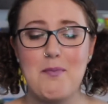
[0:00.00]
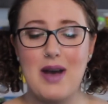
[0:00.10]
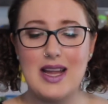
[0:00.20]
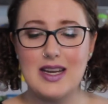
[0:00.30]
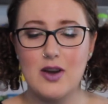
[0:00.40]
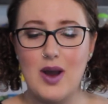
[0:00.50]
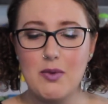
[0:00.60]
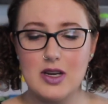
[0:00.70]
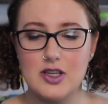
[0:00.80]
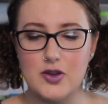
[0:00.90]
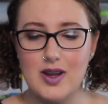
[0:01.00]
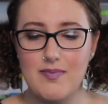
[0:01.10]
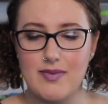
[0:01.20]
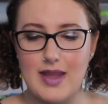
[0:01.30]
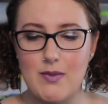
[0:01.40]
But you know what, we're gonna do it.
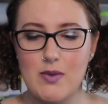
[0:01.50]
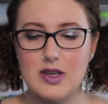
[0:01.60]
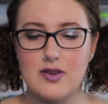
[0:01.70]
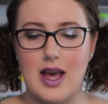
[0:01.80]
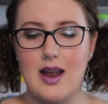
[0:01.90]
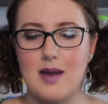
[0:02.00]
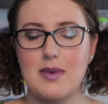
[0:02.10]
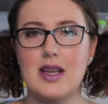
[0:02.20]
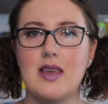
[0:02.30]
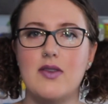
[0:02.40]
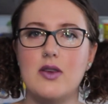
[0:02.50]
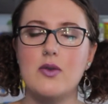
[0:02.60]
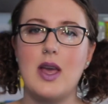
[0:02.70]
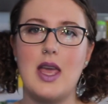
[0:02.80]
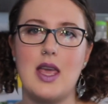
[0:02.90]
And while we do that, I'm gonna give
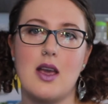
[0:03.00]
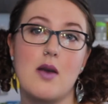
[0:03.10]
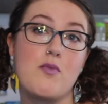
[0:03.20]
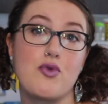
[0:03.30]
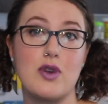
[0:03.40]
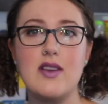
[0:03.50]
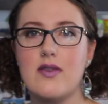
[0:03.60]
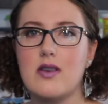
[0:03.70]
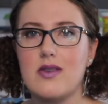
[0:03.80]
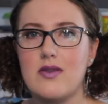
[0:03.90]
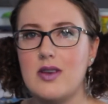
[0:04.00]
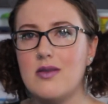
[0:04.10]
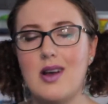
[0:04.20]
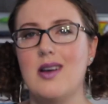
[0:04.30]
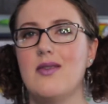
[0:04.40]
you a brief
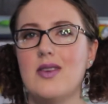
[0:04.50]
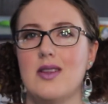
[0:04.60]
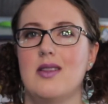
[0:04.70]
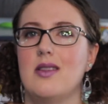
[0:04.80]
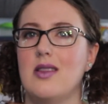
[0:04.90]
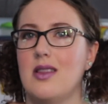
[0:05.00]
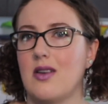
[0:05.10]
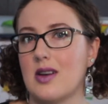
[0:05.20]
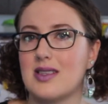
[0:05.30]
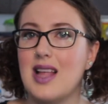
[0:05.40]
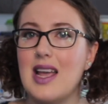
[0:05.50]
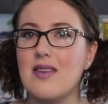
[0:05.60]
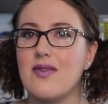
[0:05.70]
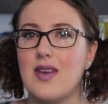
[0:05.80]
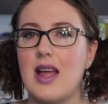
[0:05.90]
overview of Laura's
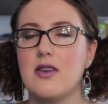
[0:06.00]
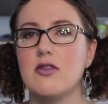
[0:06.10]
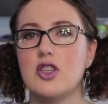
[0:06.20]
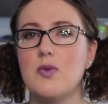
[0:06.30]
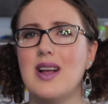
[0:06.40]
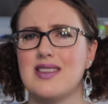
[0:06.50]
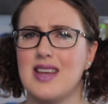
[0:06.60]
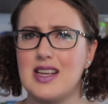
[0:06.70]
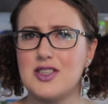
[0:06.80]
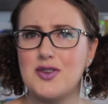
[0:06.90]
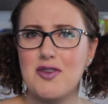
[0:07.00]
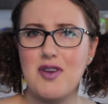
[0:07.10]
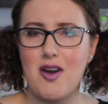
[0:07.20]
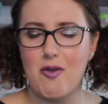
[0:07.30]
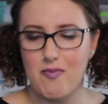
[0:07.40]
life and who she was, in case you don't
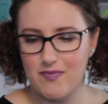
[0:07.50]
know.